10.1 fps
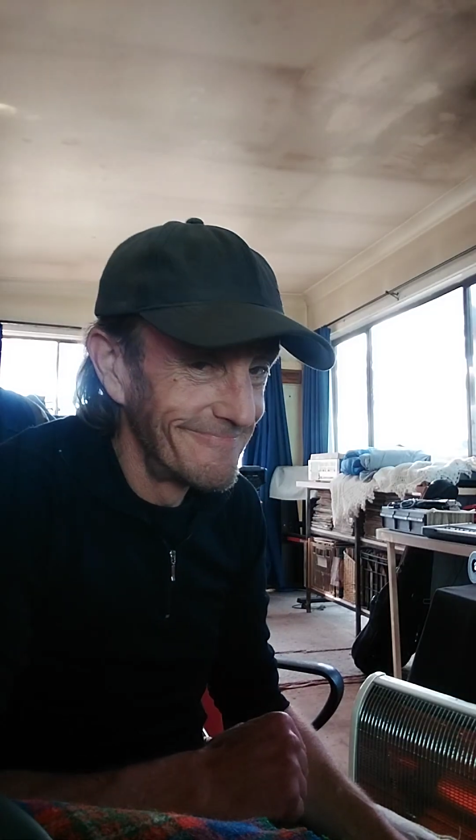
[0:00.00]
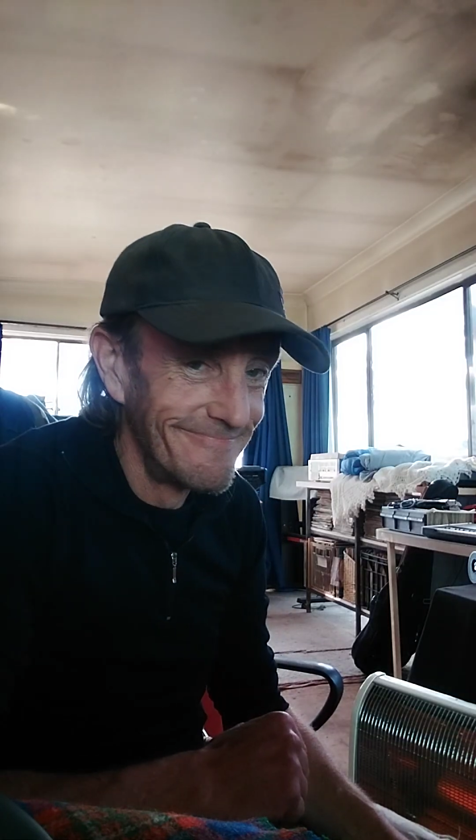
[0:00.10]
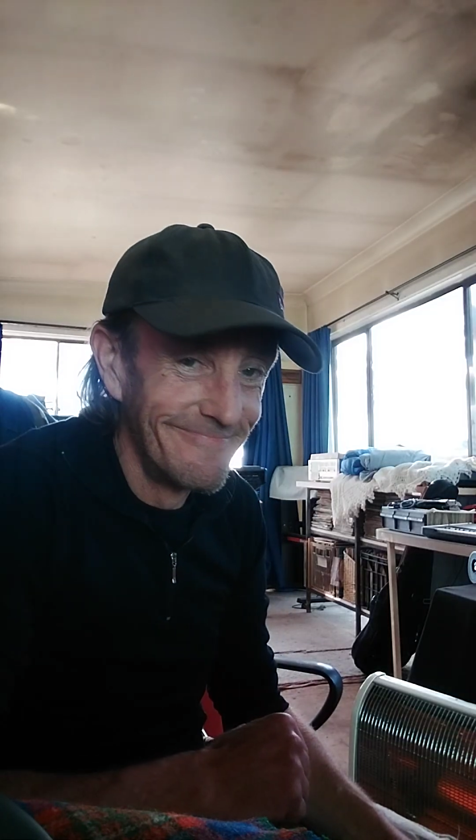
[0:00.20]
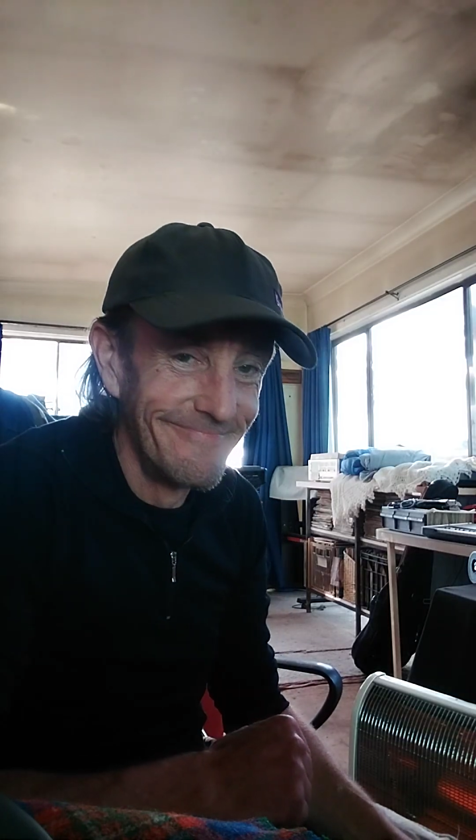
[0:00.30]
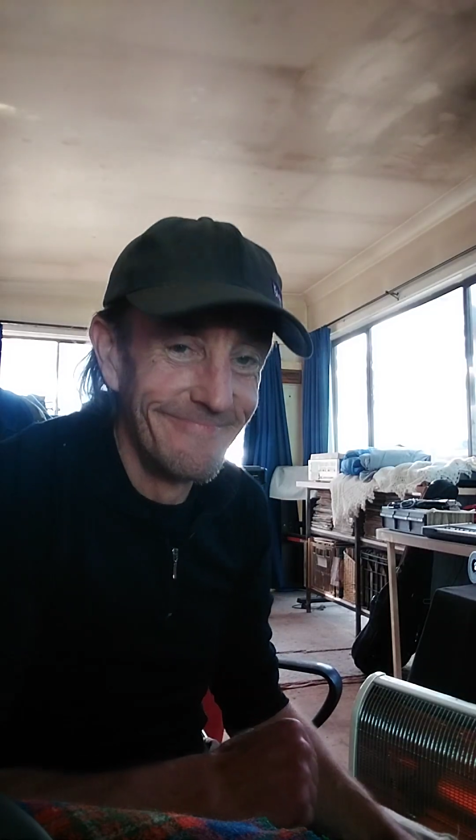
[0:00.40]

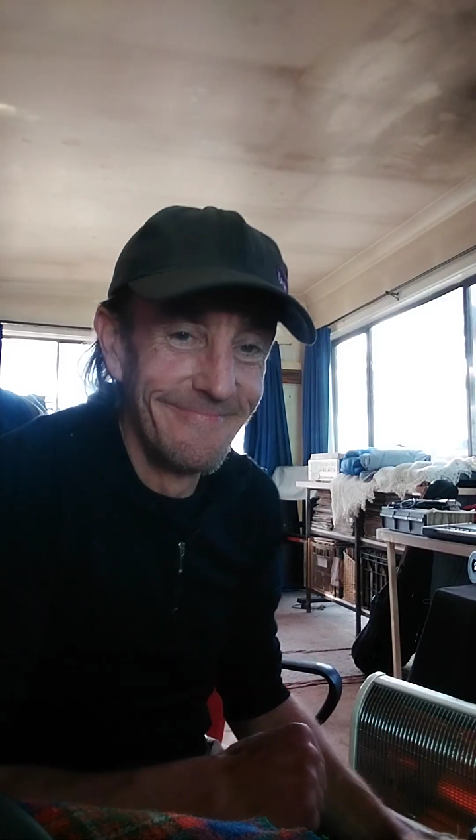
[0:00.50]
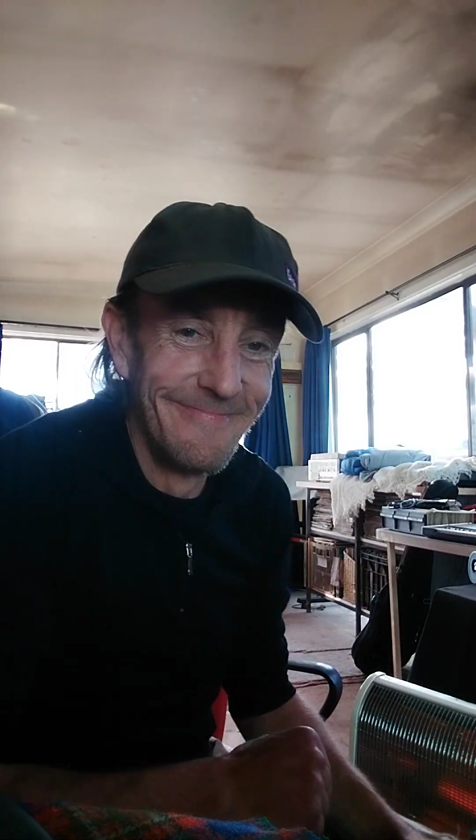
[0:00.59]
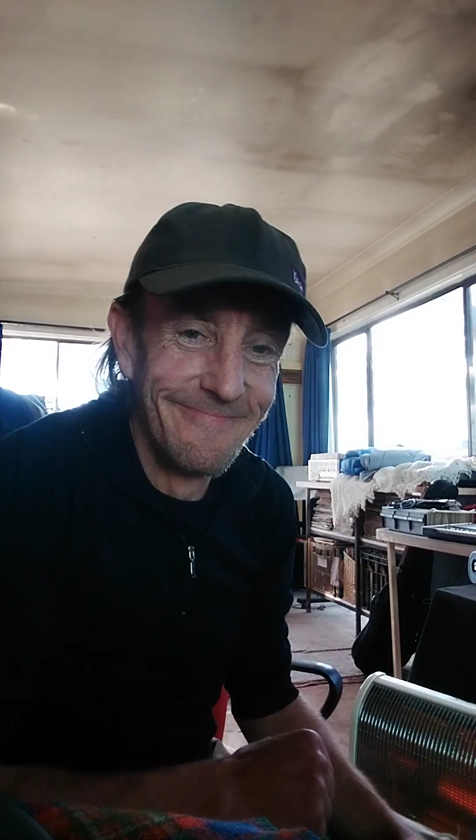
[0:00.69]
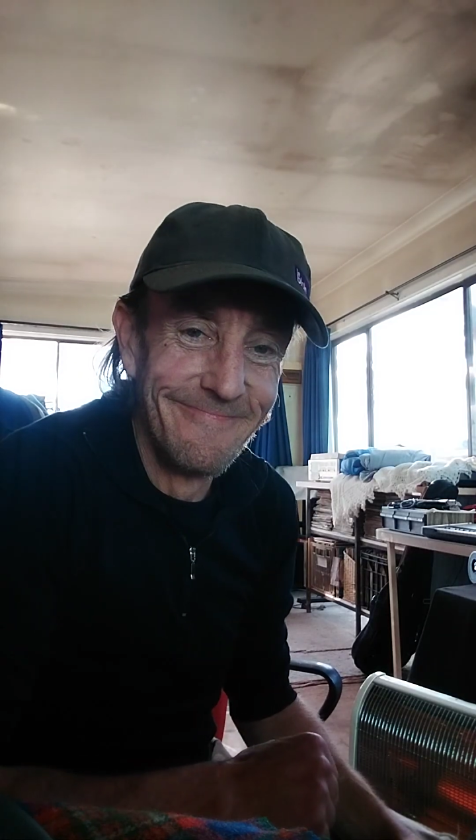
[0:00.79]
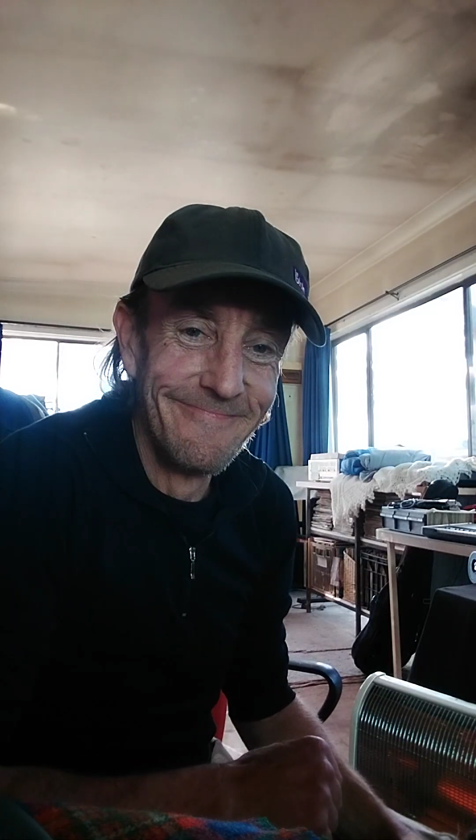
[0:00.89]
Trying to make
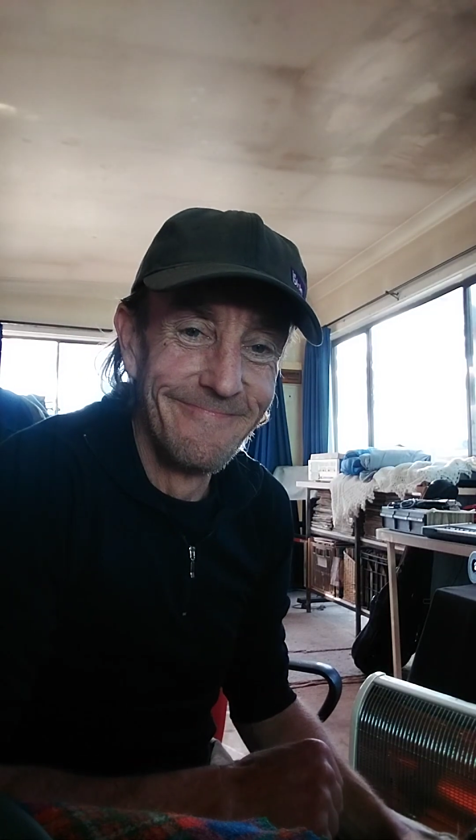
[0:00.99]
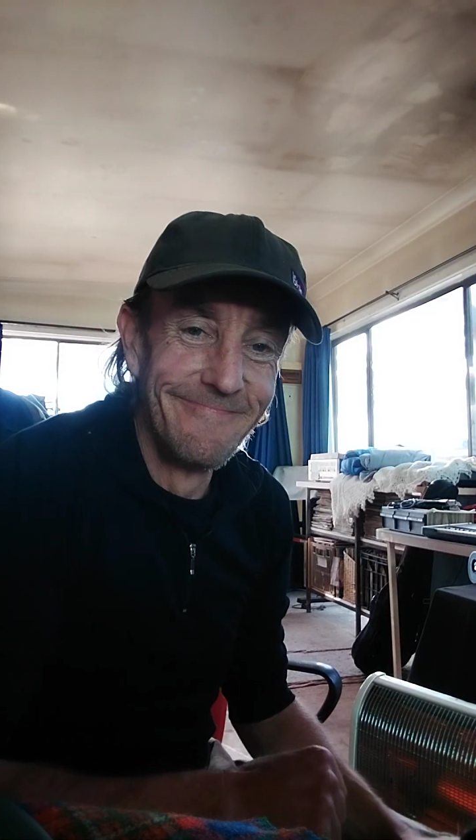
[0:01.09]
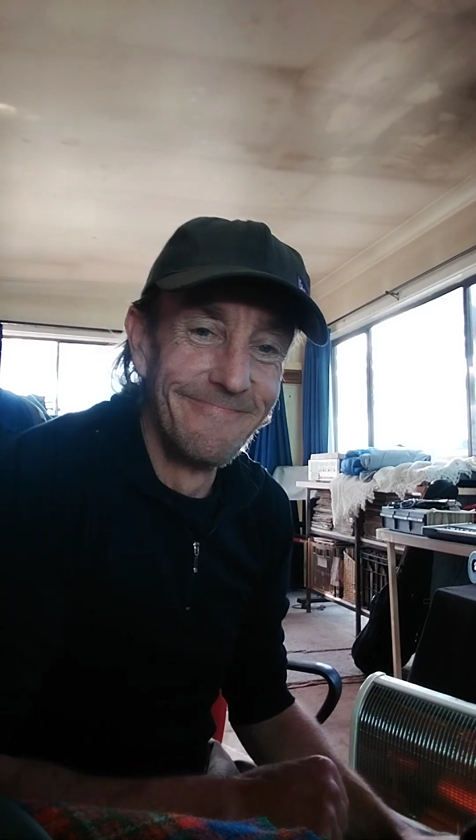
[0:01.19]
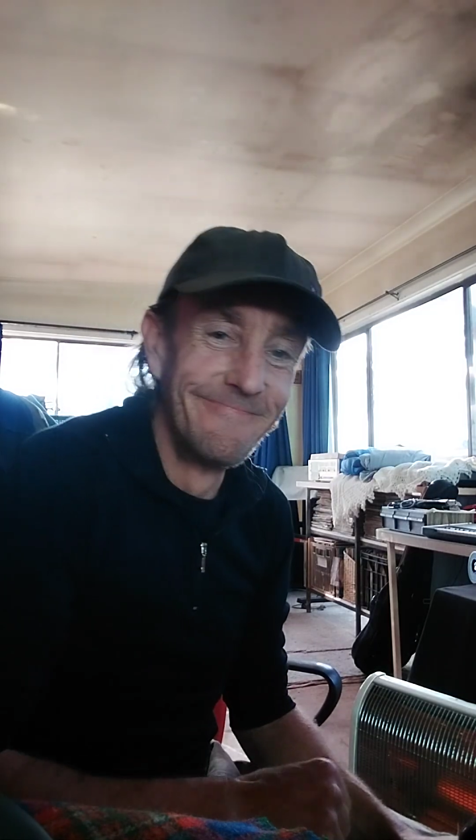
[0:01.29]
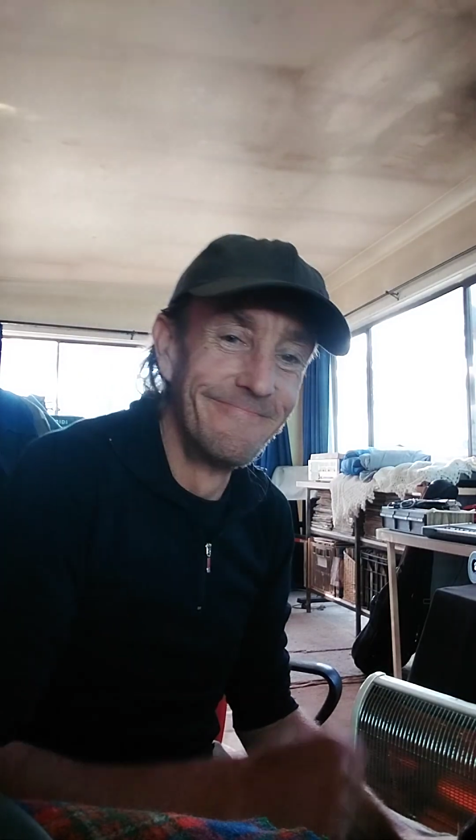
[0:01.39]
you feel
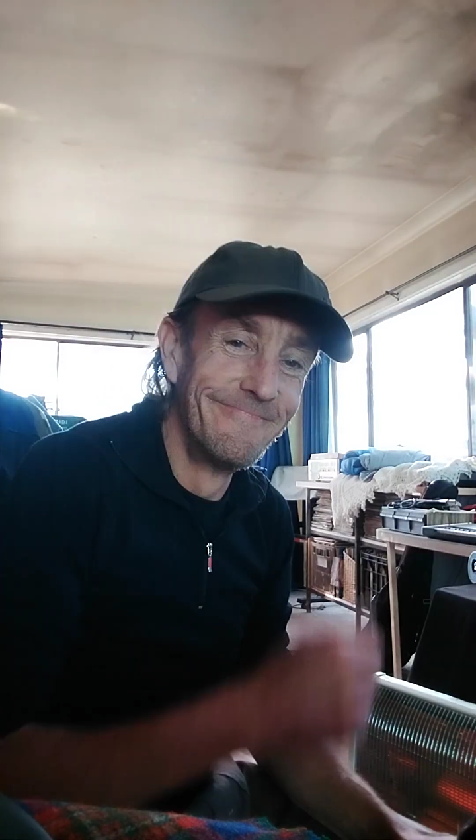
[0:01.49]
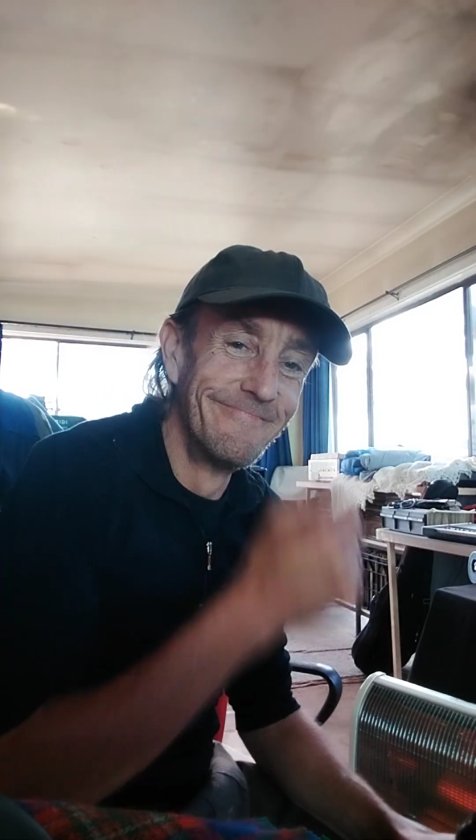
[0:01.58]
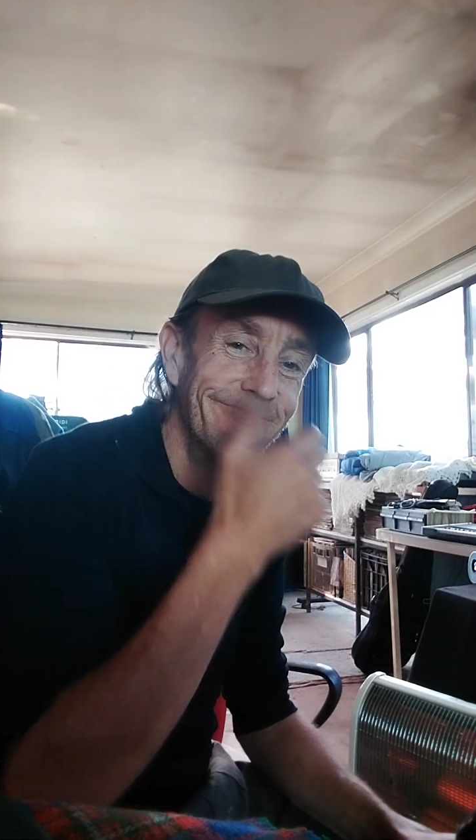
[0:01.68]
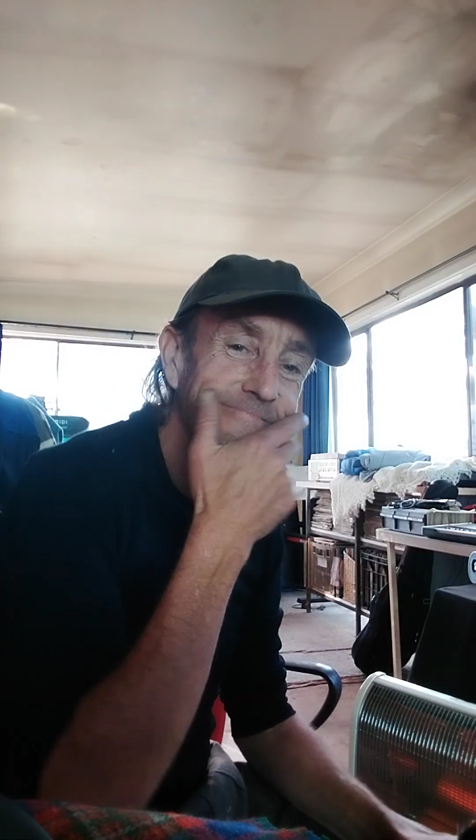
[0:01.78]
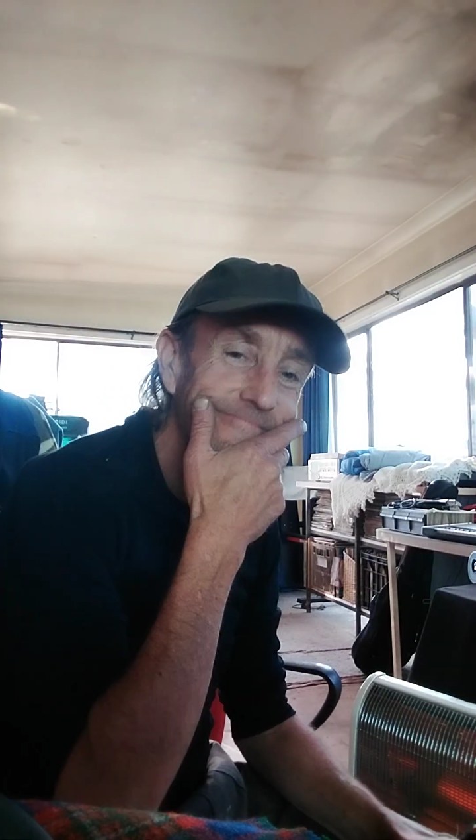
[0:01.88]
like a